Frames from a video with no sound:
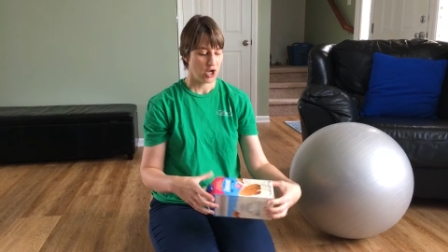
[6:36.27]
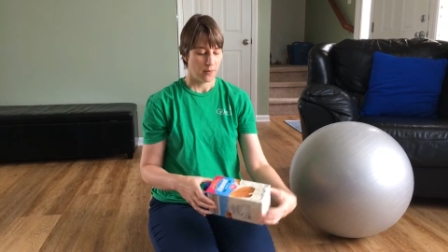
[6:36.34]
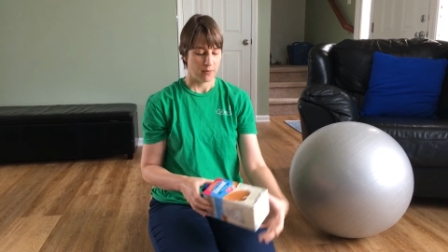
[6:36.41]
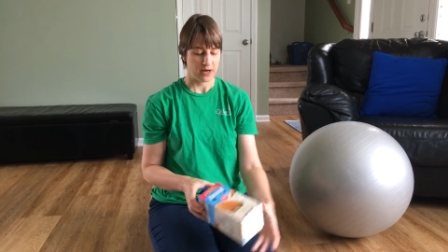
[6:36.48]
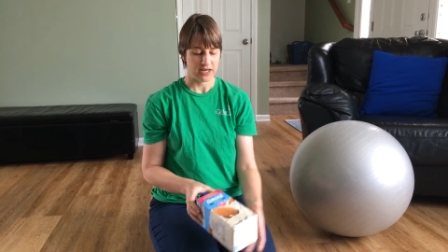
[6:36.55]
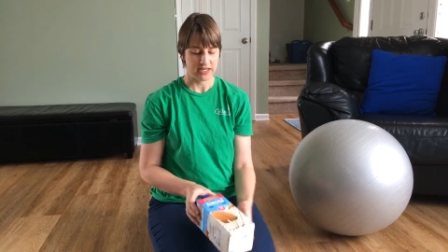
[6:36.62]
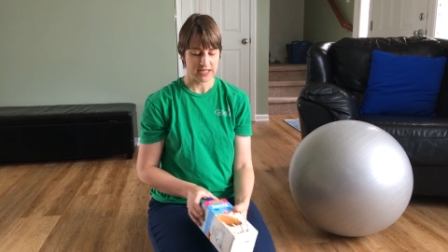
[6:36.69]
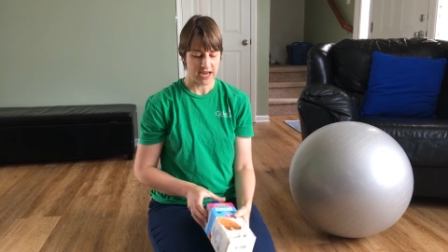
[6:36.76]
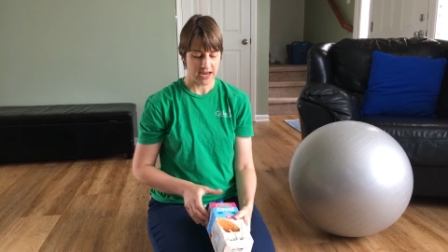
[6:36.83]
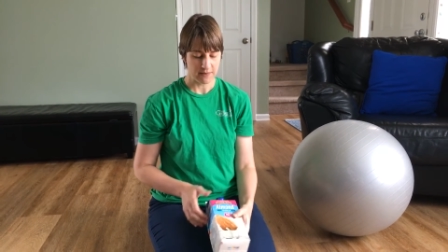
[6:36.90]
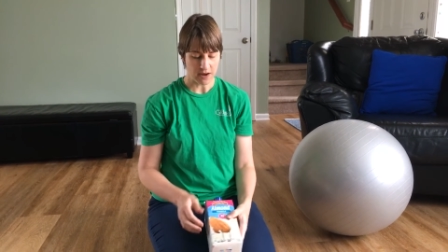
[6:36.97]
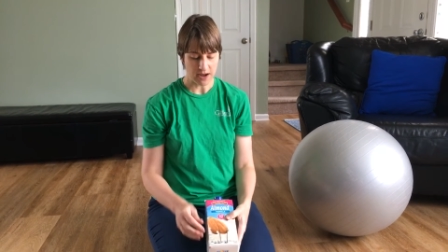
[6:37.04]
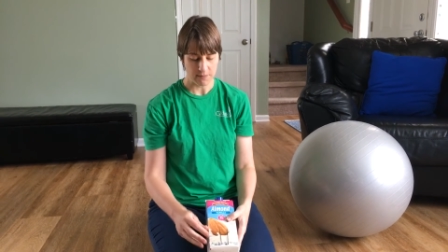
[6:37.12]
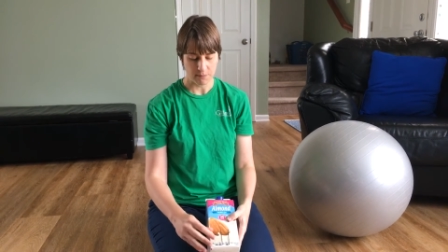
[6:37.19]
but I
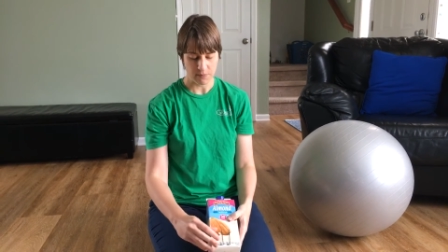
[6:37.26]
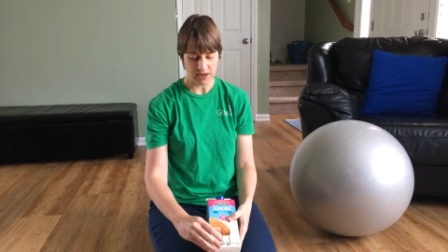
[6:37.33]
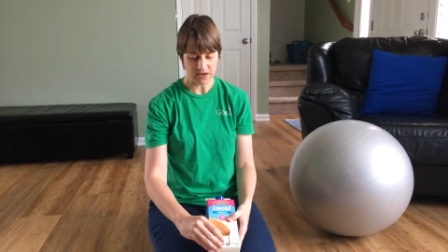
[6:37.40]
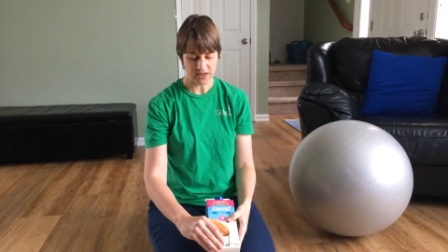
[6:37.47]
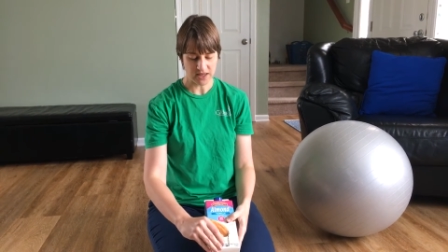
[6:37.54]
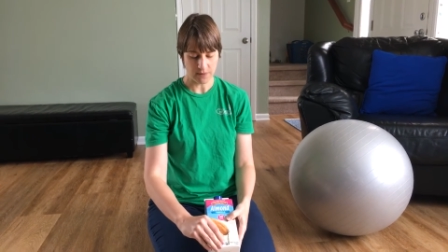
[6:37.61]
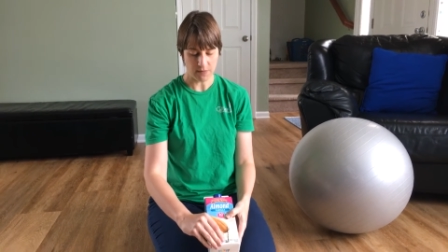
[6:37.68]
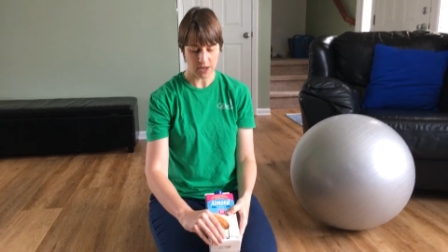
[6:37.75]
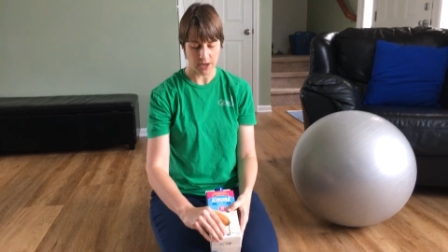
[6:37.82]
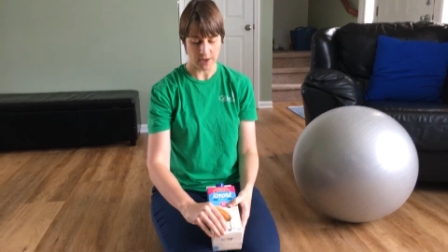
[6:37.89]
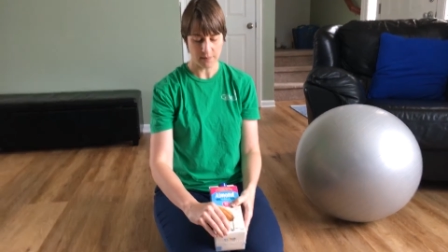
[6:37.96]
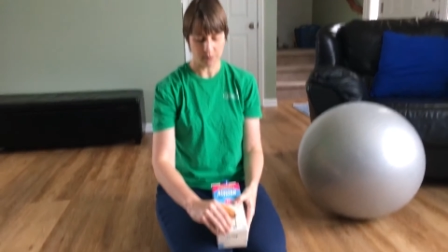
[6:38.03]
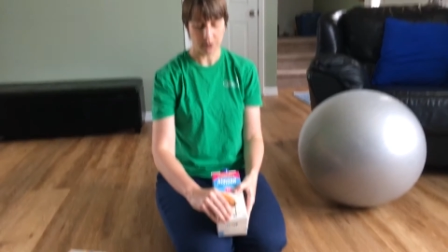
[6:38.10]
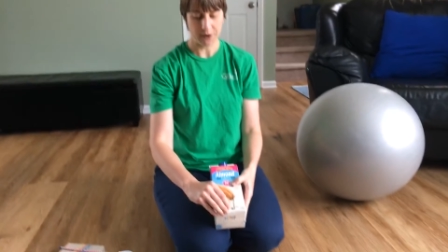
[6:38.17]
bent them up